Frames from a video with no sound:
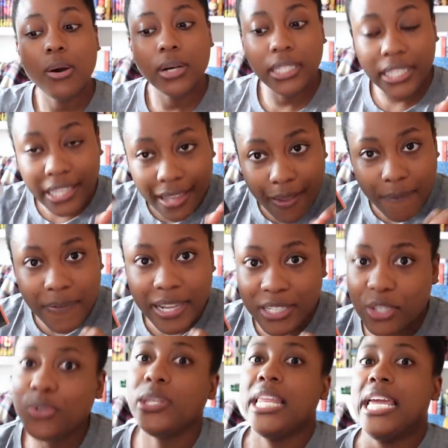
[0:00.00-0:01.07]
well, if I
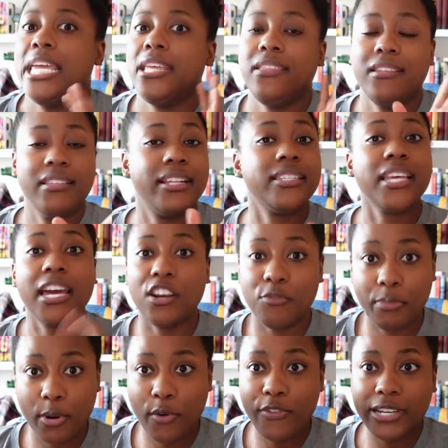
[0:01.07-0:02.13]
do like it, then that's kind of
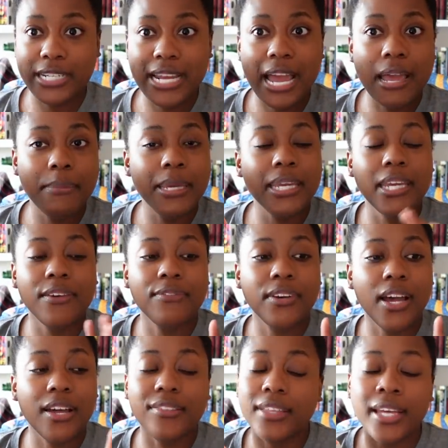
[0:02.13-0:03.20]
perfect timing. If
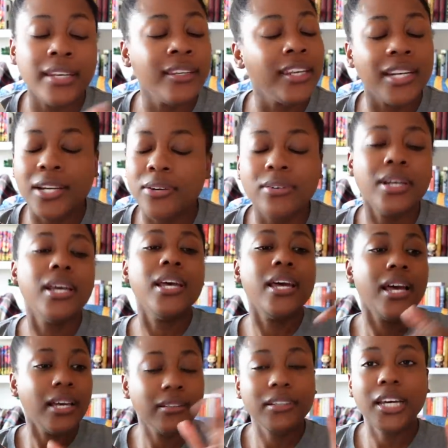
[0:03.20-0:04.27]
not, then, you know,
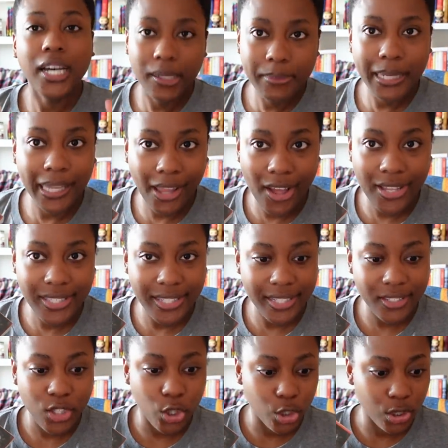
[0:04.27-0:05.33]
cut my
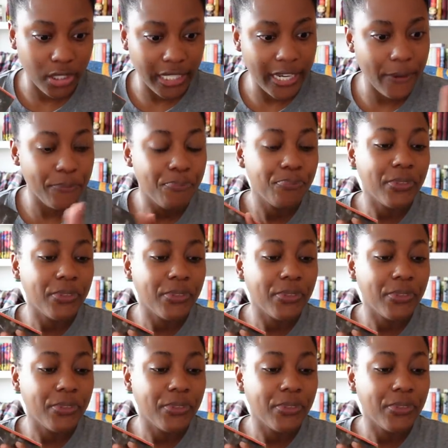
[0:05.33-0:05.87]
losses early.